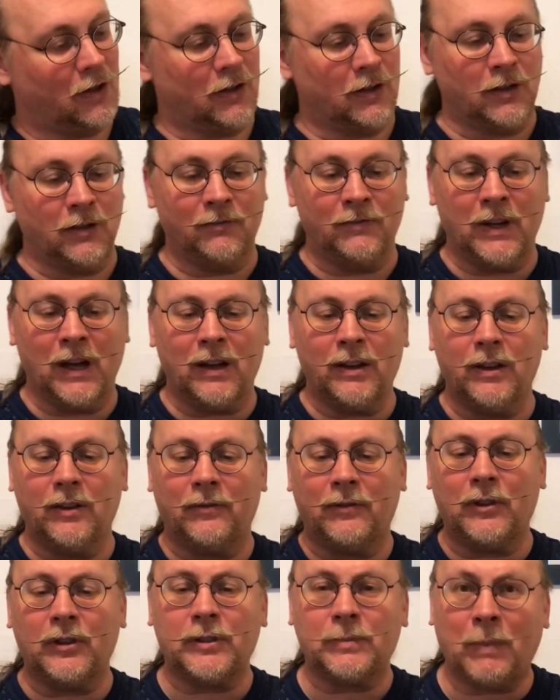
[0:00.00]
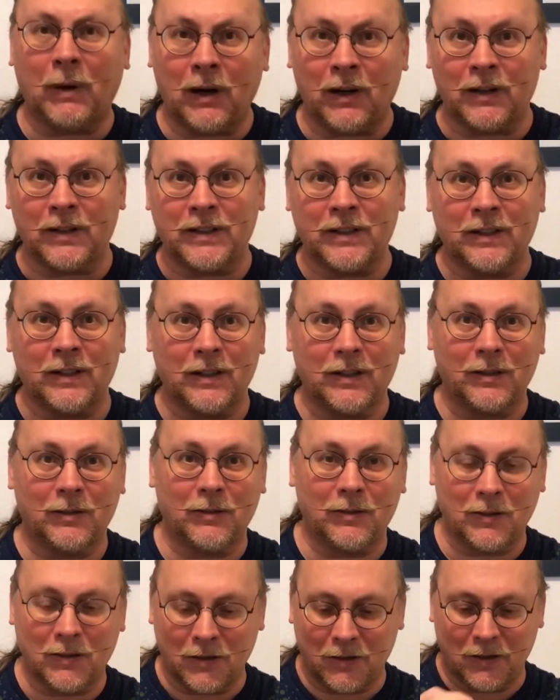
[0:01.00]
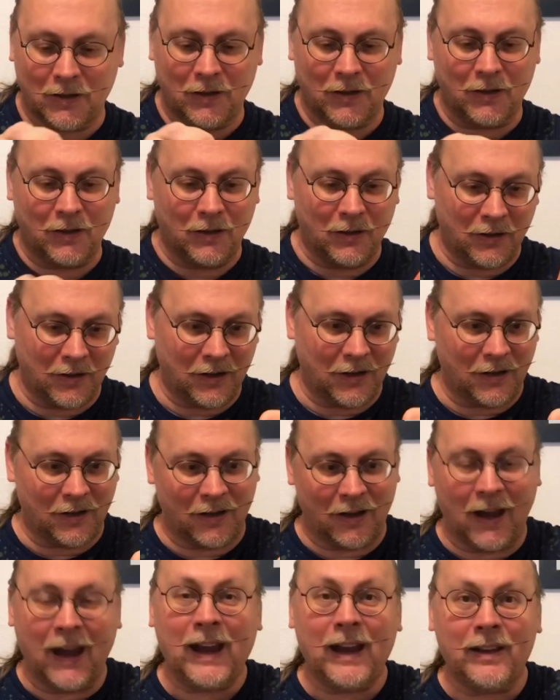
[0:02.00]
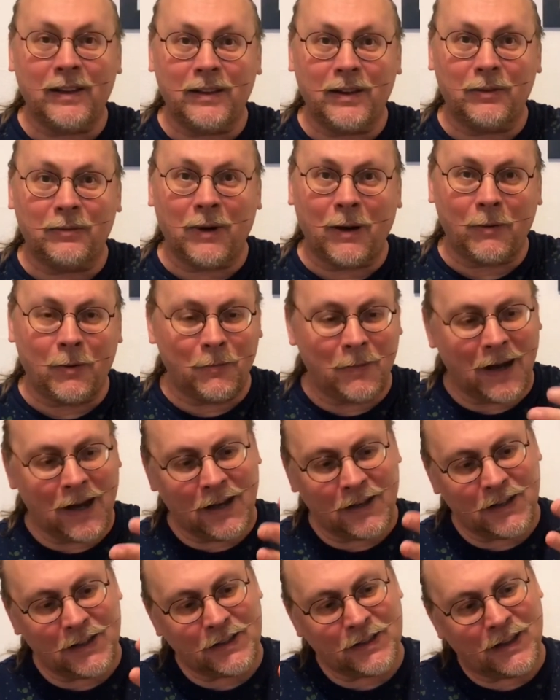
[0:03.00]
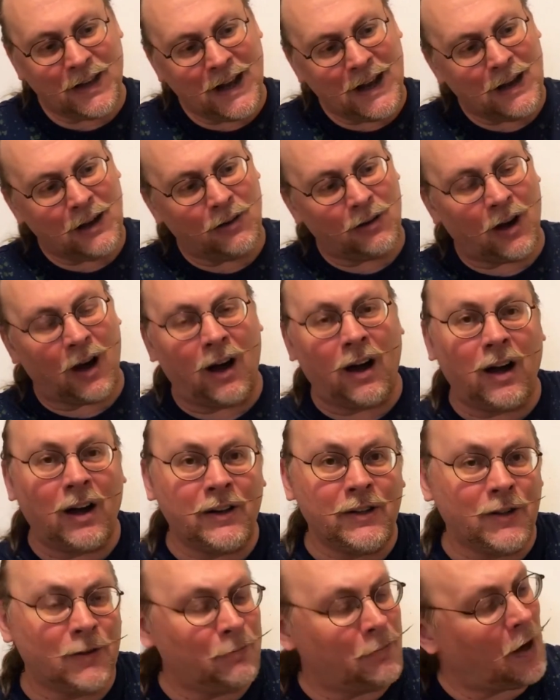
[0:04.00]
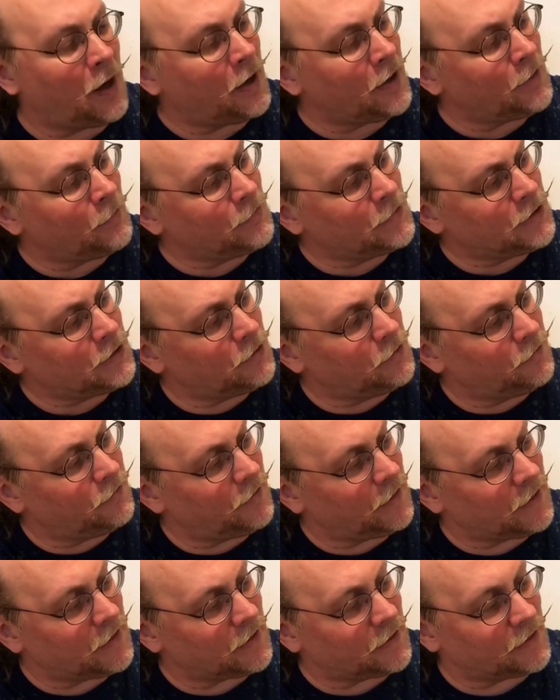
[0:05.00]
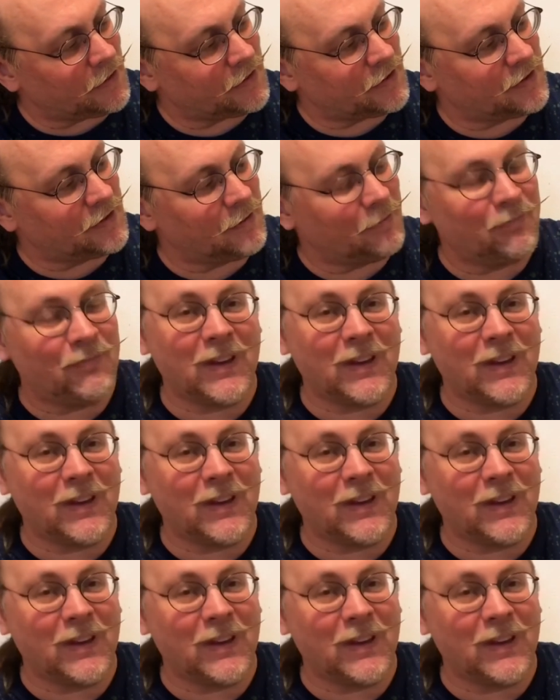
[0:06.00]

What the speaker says: you've done the first part, and the rubber band is now on your bottom two fingers.